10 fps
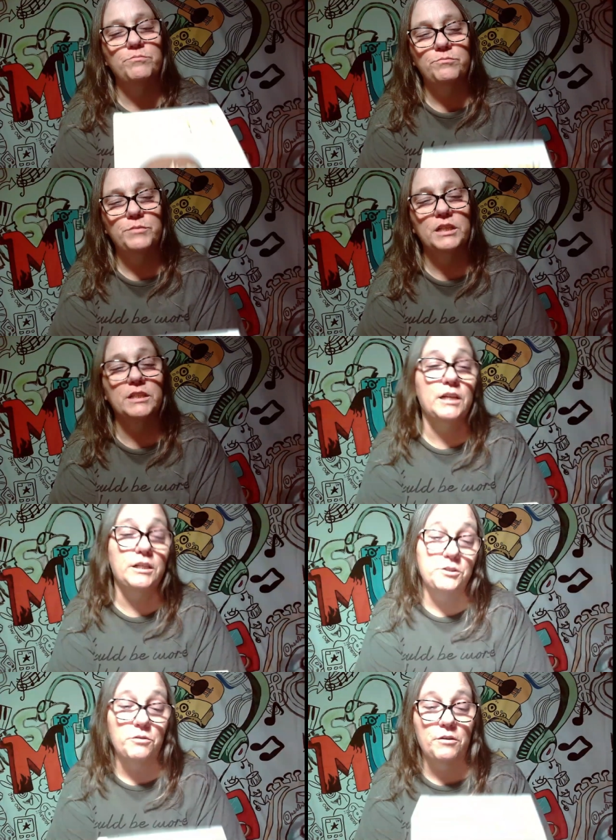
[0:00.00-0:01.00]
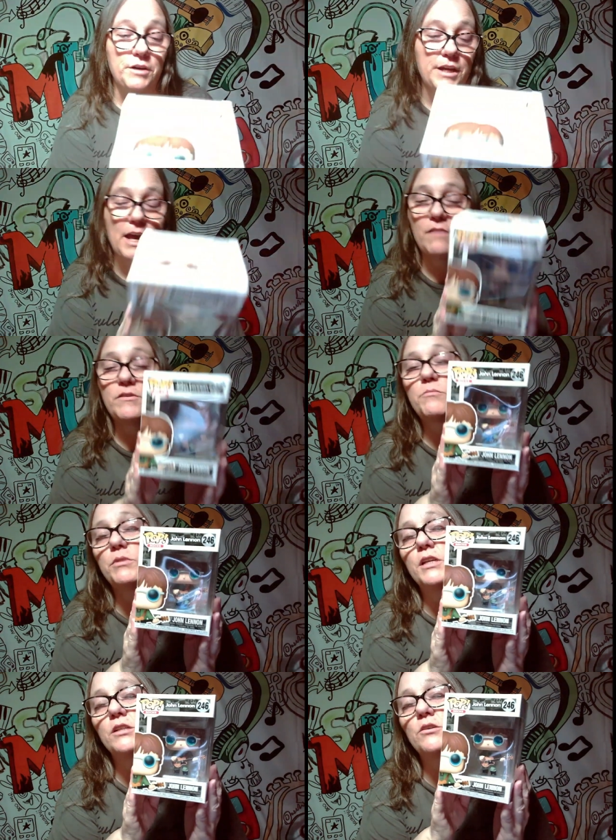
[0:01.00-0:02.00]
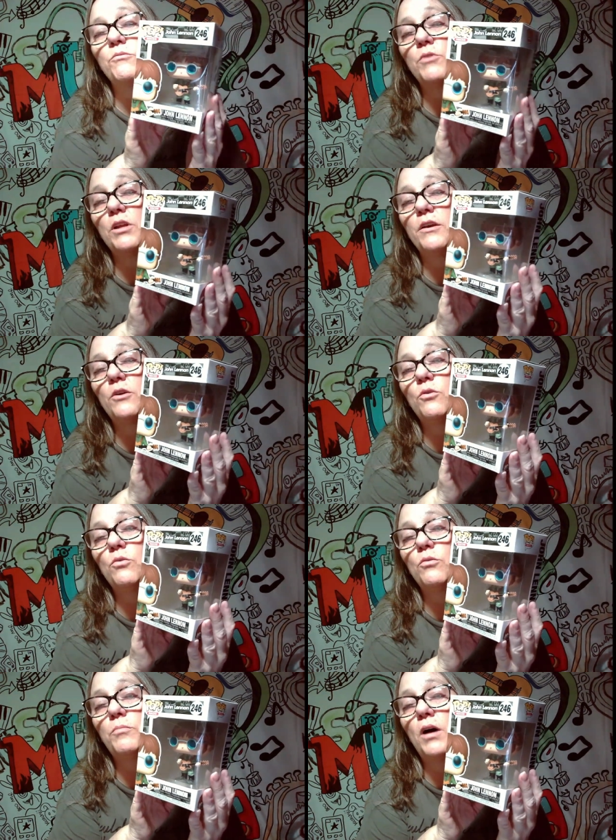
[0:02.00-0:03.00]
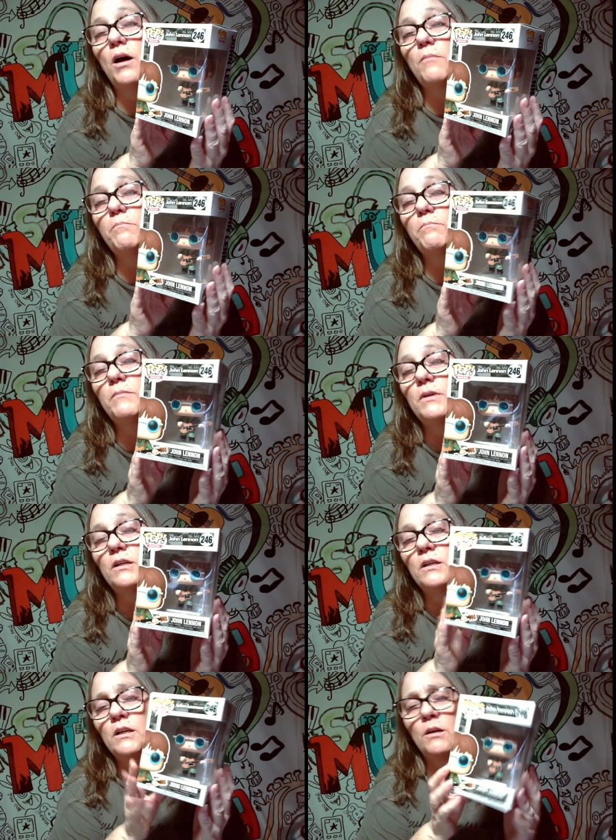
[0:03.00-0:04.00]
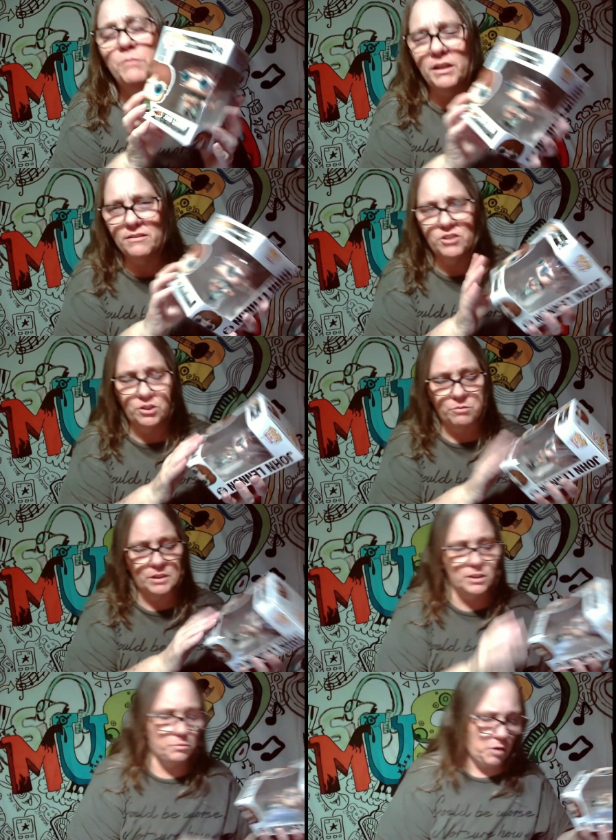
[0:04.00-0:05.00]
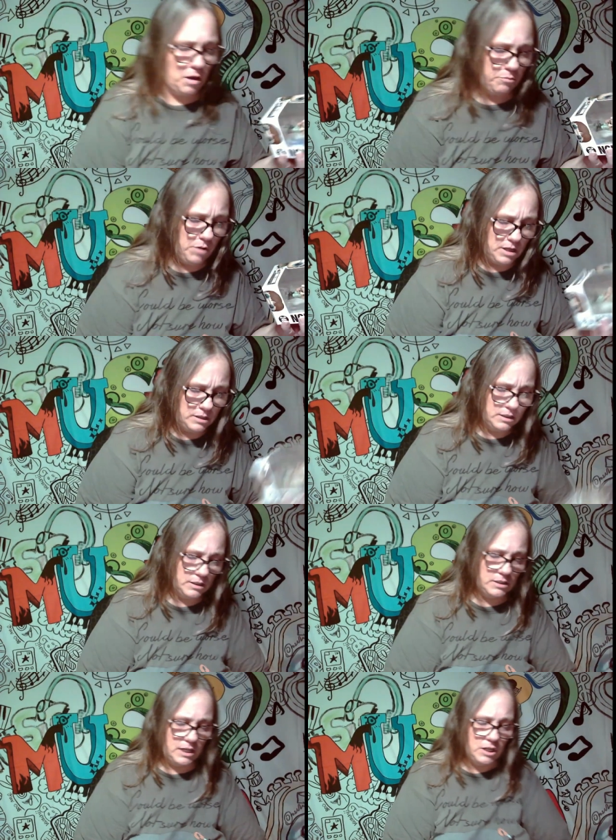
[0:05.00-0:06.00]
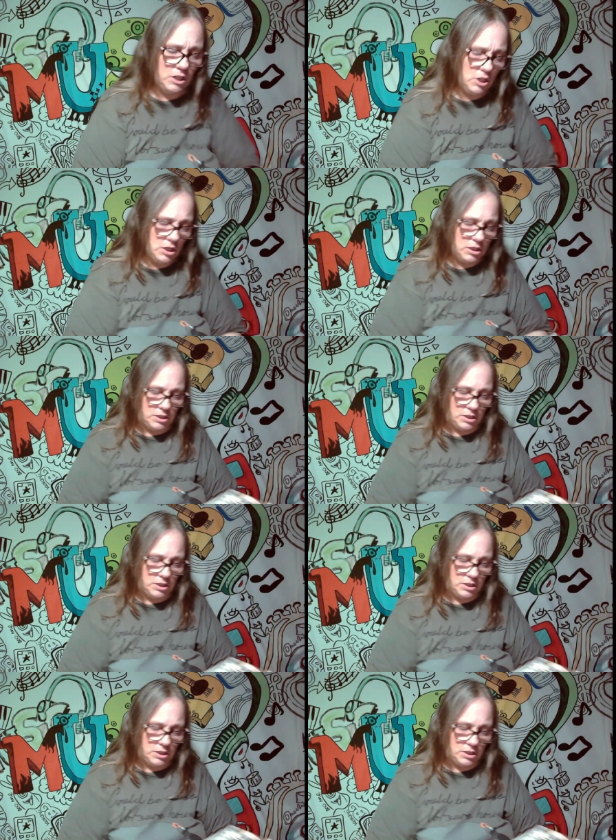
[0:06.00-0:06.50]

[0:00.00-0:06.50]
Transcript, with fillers: because I do already have it, but that's a really cool pop. Not even sure what this pop runs. Let's take a look.